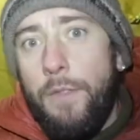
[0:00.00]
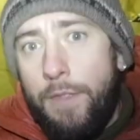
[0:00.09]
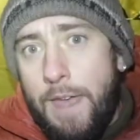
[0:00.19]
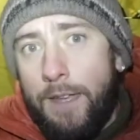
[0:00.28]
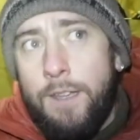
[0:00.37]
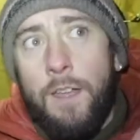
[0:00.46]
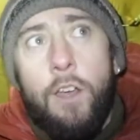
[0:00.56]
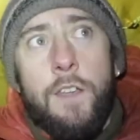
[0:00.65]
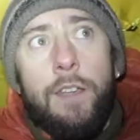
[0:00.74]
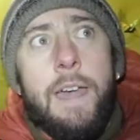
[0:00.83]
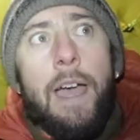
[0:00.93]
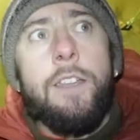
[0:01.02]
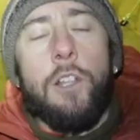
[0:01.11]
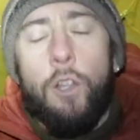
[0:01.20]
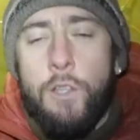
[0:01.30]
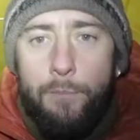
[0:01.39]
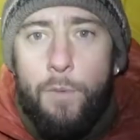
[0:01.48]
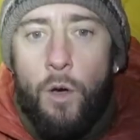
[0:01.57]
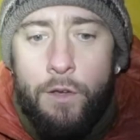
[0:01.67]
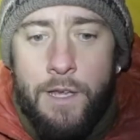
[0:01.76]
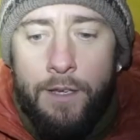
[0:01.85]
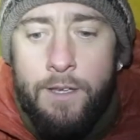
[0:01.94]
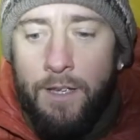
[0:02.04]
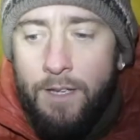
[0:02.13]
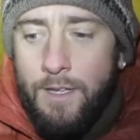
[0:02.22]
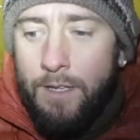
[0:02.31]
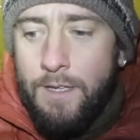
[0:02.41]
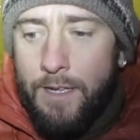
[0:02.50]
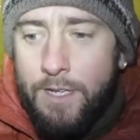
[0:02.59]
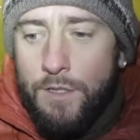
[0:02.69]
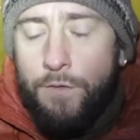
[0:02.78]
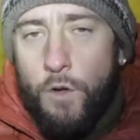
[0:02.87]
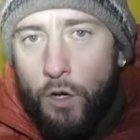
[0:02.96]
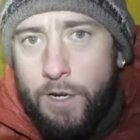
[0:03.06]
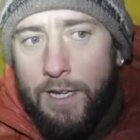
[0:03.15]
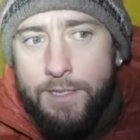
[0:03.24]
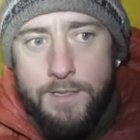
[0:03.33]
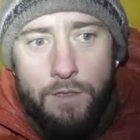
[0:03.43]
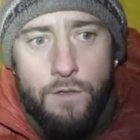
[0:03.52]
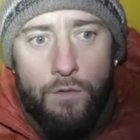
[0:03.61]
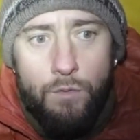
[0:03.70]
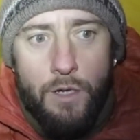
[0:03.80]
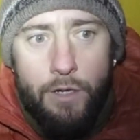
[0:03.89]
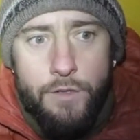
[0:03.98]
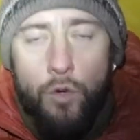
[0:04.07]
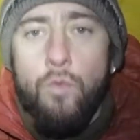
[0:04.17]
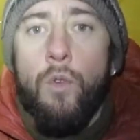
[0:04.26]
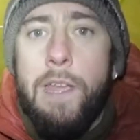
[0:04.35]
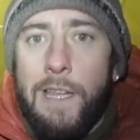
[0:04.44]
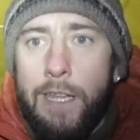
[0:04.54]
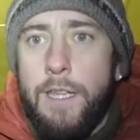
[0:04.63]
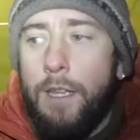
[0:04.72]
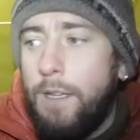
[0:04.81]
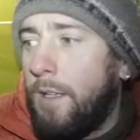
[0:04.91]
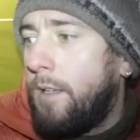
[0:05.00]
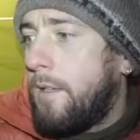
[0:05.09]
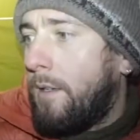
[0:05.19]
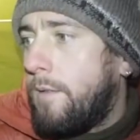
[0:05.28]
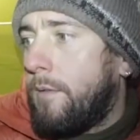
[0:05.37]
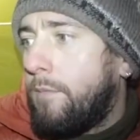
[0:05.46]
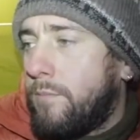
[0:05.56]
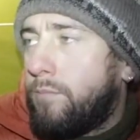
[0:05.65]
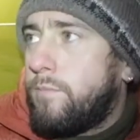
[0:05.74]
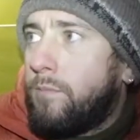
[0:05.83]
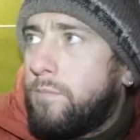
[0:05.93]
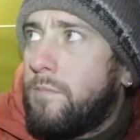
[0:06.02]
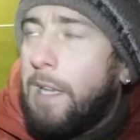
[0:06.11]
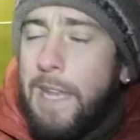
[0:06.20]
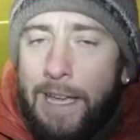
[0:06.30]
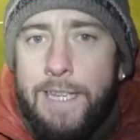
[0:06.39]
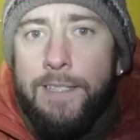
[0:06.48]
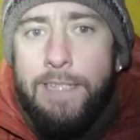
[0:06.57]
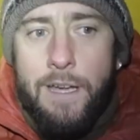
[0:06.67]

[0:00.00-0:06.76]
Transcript: Then at nine o'clock in the morning, it's forecast to uh, to really lag it